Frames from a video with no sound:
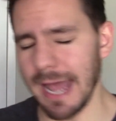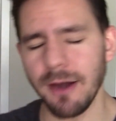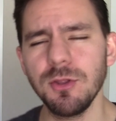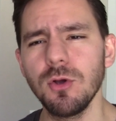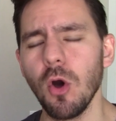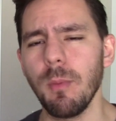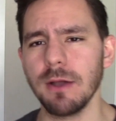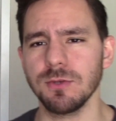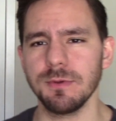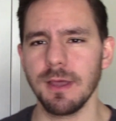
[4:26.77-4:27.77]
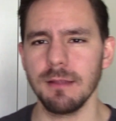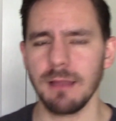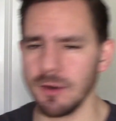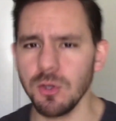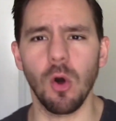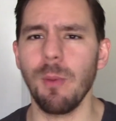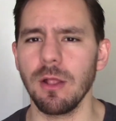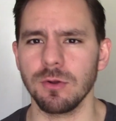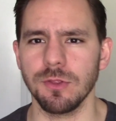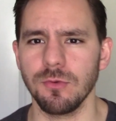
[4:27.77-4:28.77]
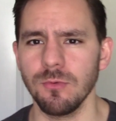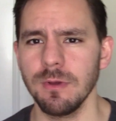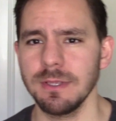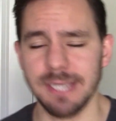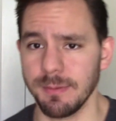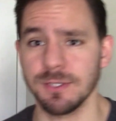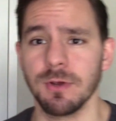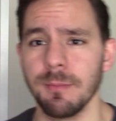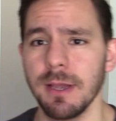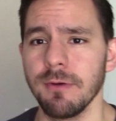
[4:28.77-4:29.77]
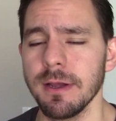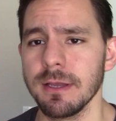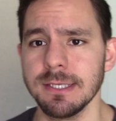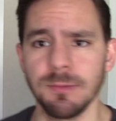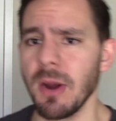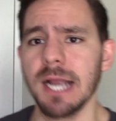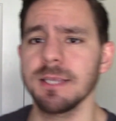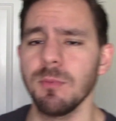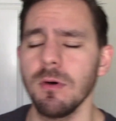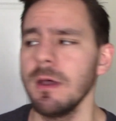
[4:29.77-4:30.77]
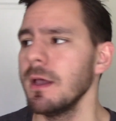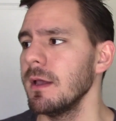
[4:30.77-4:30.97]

how do you go about doing that? How do you go about learning through Japanese or anime, right? Is it practicable?